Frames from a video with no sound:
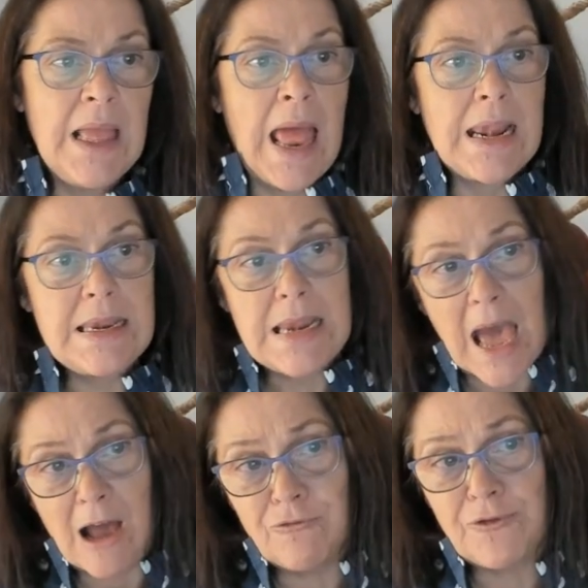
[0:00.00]

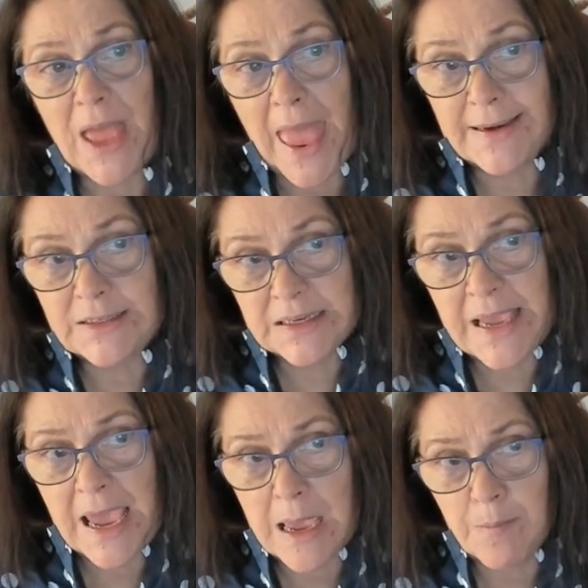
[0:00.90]
Love and
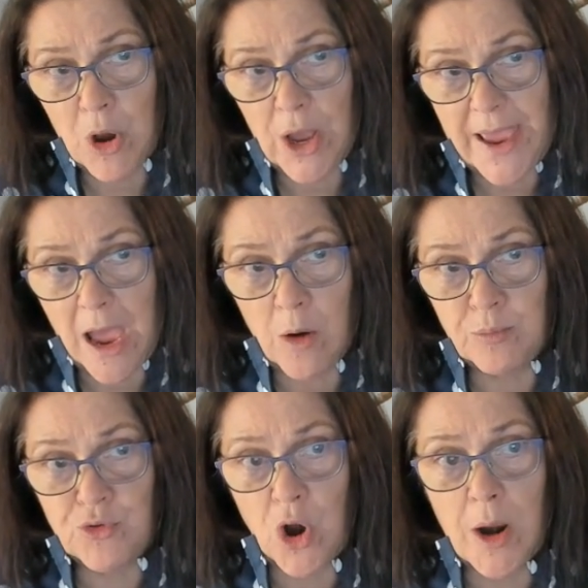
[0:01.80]
care by our
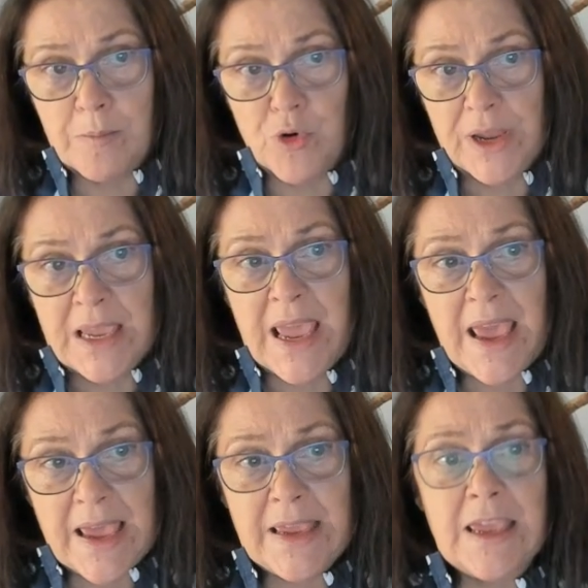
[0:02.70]
primary
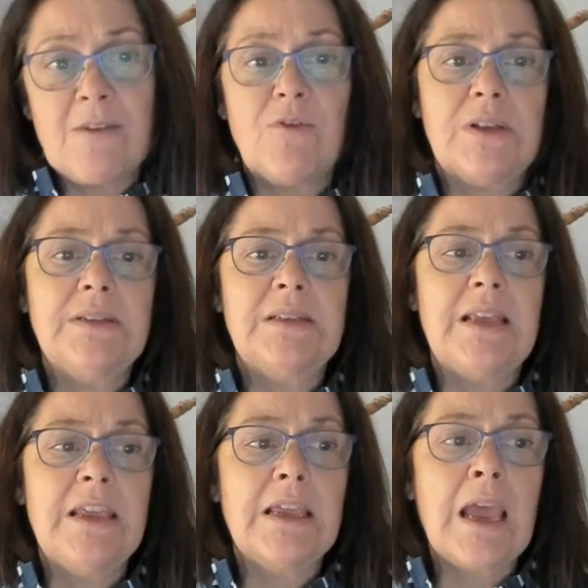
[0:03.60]
caregivers
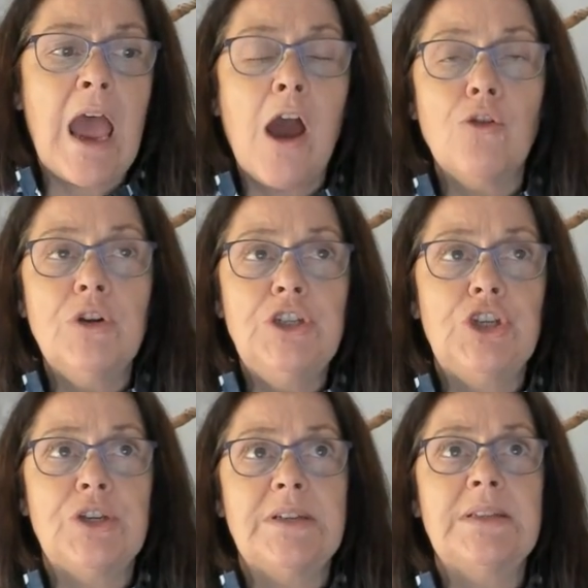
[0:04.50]

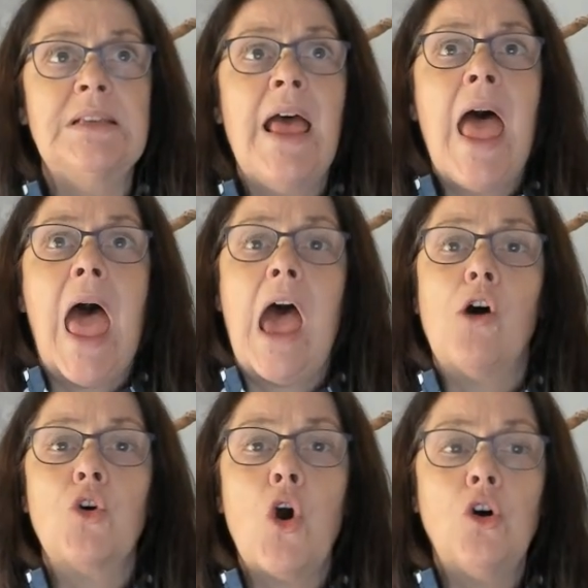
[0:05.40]
encourages
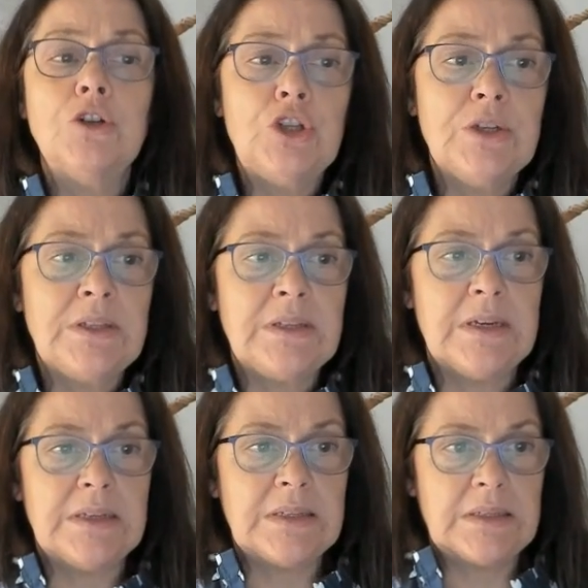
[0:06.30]
our
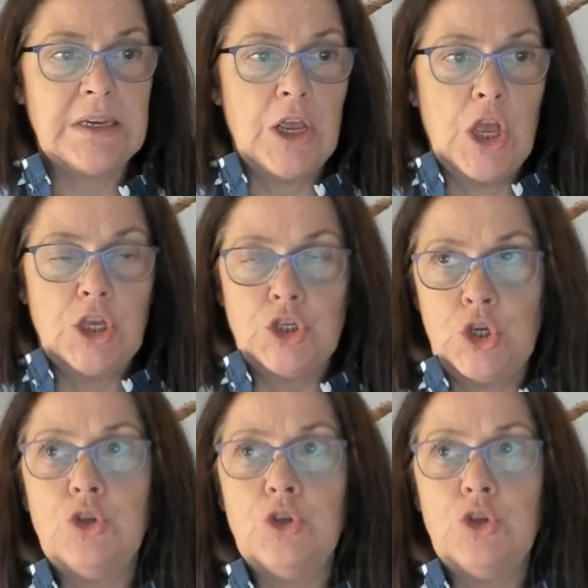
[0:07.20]
consciousness to